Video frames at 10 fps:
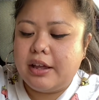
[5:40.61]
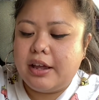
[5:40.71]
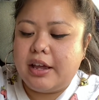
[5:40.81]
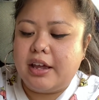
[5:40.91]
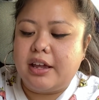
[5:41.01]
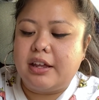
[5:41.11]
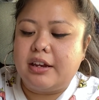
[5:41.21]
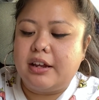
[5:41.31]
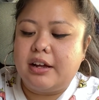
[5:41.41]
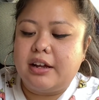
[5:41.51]

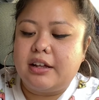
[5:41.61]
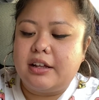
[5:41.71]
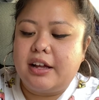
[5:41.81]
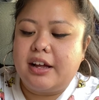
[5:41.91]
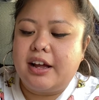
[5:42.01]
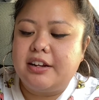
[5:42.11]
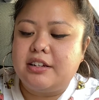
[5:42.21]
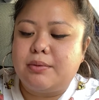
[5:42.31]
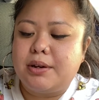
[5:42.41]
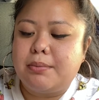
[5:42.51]
And uh, I just
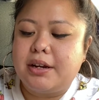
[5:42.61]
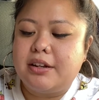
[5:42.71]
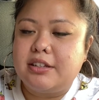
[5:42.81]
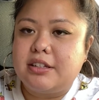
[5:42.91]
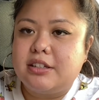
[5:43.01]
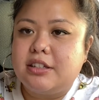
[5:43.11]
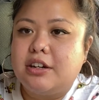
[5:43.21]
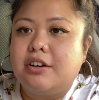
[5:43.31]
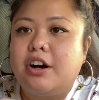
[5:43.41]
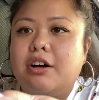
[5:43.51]
want to bite this. And
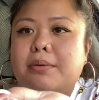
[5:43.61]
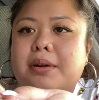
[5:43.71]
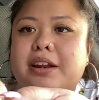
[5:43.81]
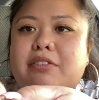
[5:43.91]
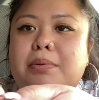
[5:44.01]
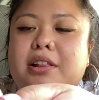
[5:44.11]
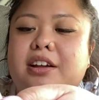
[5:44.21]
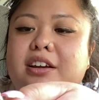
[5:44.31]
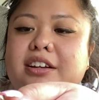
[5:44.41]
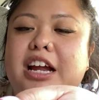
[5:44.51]
so, oh, I'm not even peeling
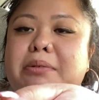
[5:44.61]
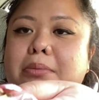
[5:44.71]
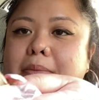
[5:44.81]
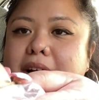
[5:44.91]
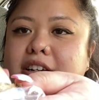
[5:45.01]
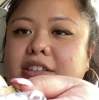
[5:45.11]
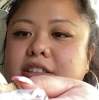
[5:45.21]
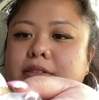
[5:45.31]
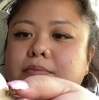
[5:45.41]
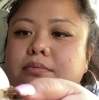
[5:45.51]
it on camera. My bad, y'all.
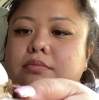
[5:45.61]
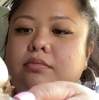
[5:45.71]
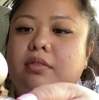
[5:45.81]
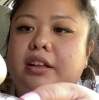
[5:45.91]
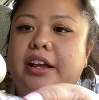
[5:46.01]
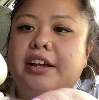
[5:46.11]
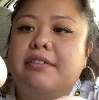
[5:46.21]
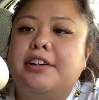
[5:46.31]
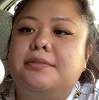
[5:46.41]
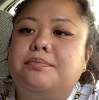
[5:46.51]
Okay, here we
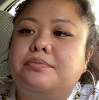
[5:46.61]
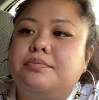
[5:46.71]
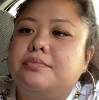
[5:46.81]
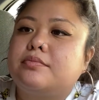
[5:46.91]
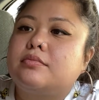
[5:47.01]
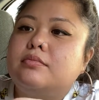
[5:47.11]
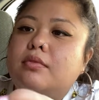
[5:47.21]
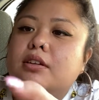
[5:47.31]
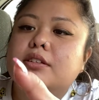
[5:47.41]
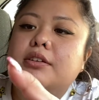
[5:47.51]
go.
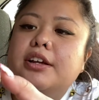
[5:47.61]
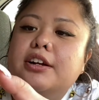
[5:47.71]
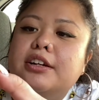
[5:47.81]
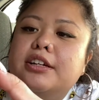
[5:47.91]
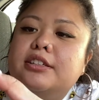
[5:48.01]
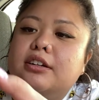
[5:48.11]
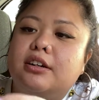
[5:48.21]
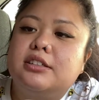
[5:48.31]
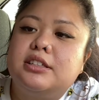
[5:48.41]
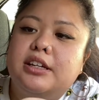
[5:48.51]
So here is our
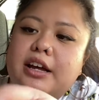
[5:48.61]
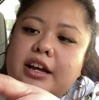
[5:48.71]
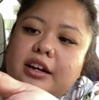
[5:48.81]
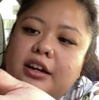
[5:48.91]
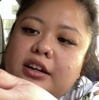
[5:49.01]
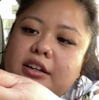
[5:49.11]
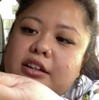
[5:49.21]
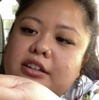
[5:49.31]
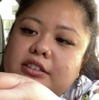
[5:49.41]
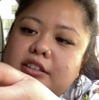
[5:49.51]
tea egg.
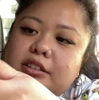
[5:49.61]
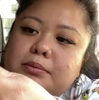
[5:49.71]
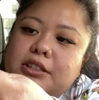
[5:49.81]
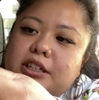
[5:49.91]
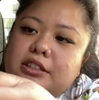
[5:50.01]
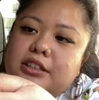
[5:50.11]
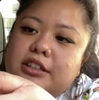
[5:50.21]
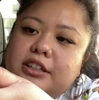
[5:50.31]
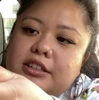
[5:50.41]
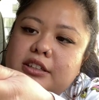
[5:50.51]
So some shells on it.